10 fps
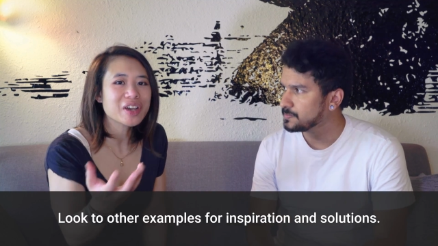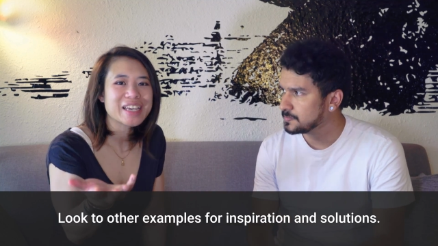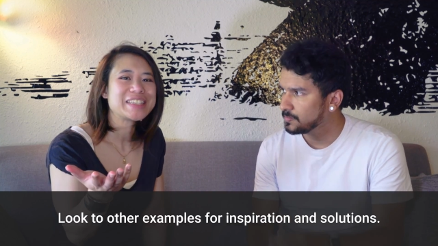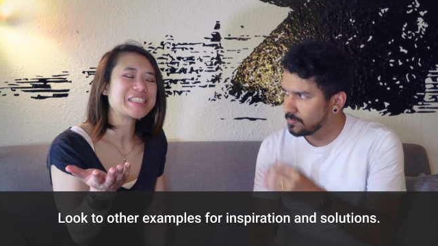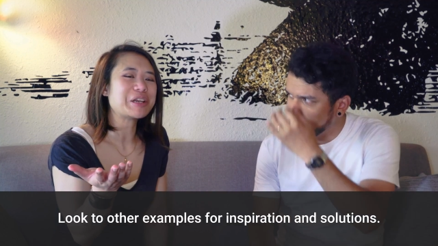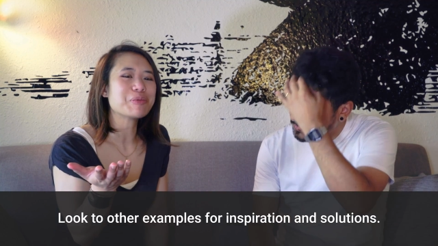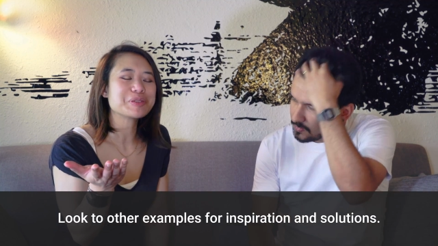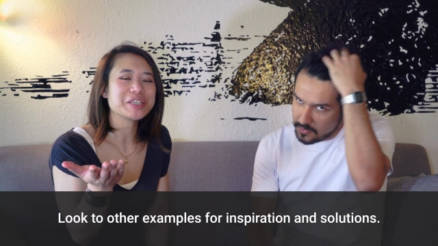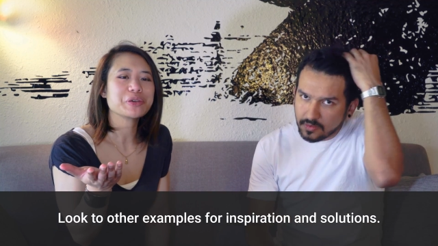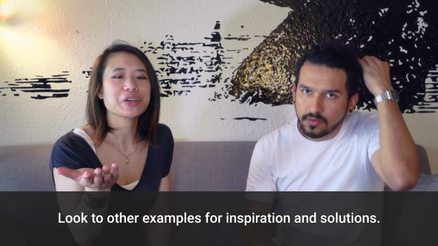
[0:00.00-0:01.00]
Speaker 1: I guess it's kind of almost
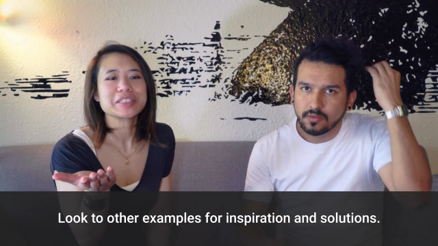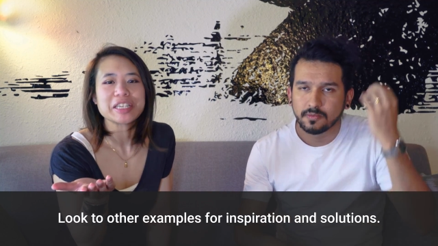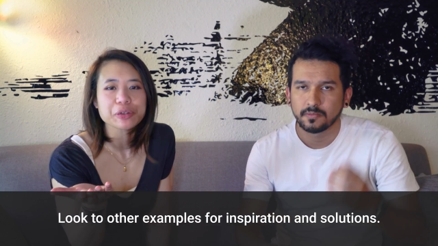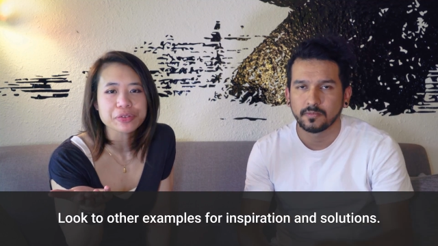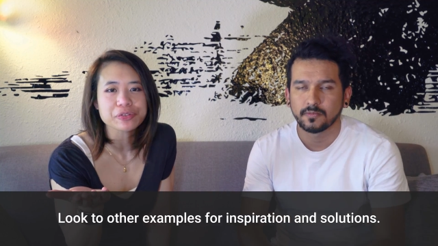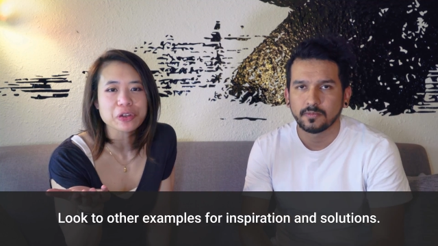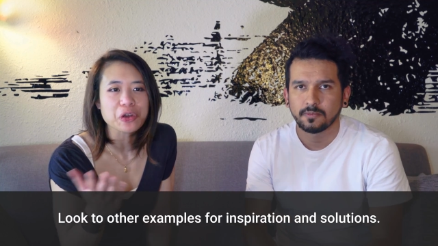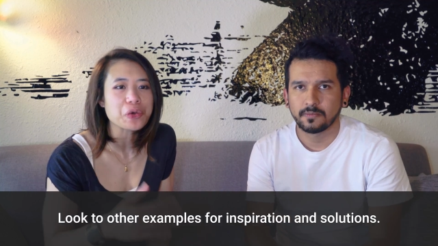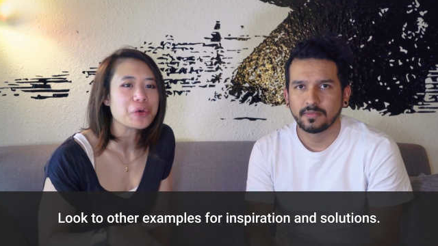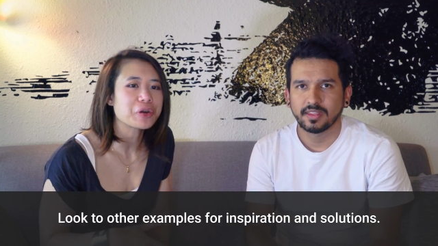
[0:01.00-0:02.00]
like going on Stack
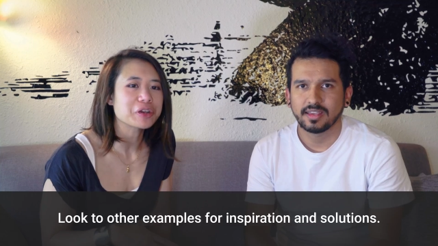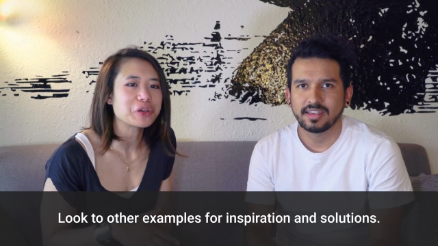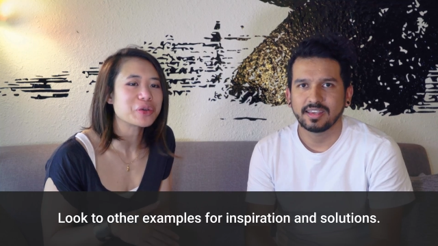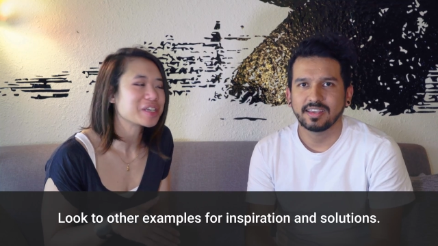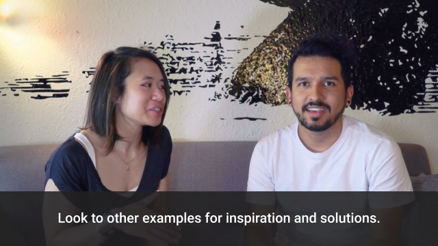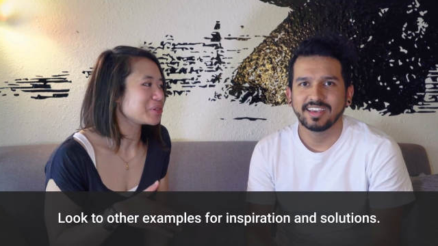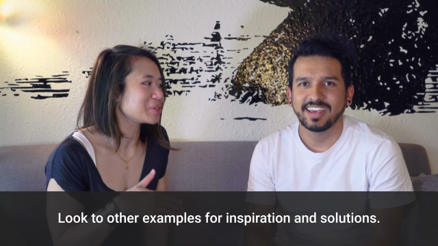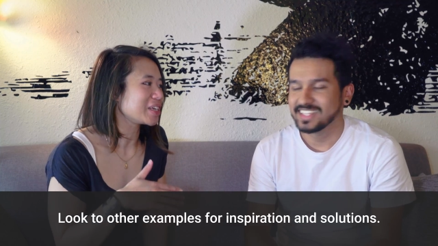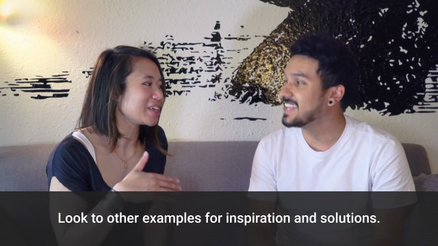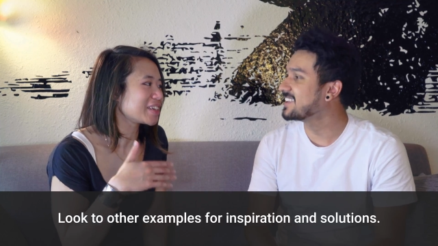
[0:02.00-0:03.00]
Overflow or going to
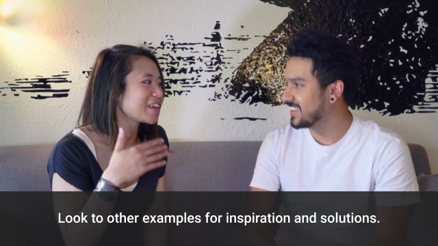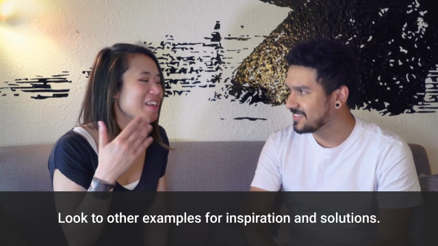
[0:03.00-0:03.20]
like exactly.